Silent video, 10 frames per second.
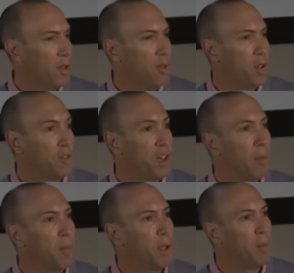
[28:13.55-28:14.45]
So
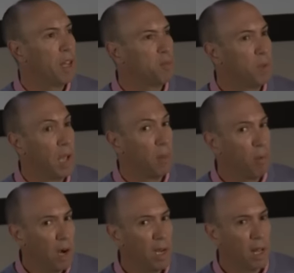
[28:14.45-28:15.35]
something must be
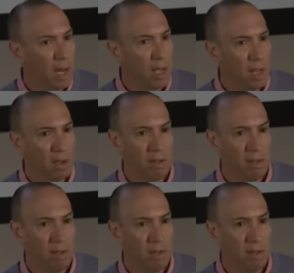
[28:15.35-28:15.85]
upregulating it.